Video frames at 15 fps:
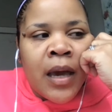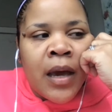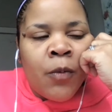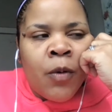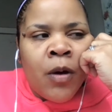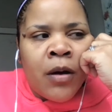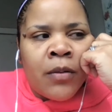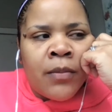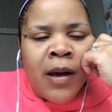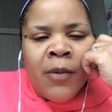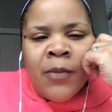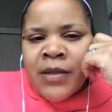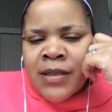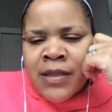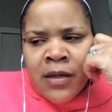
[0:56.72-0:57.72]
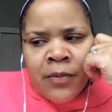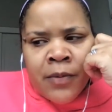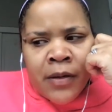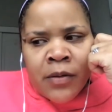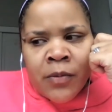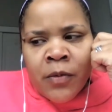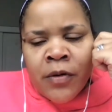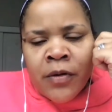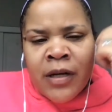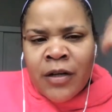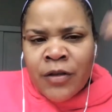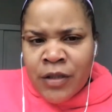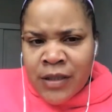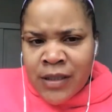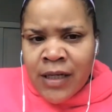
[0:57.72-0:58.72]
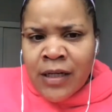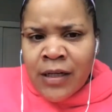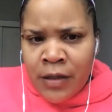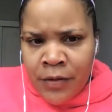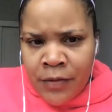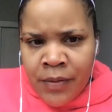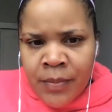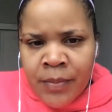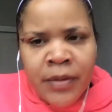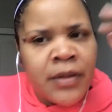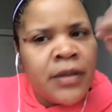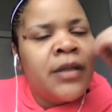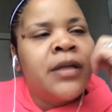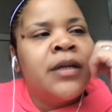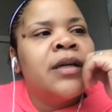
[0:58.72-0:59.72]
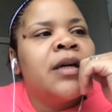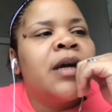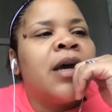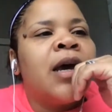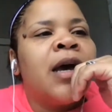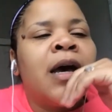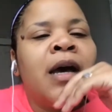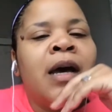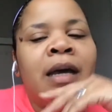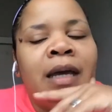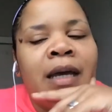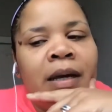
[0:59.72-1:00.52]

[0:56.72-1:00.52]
Well, I wouldn't say around the world; I'll just say to Europe. Uh,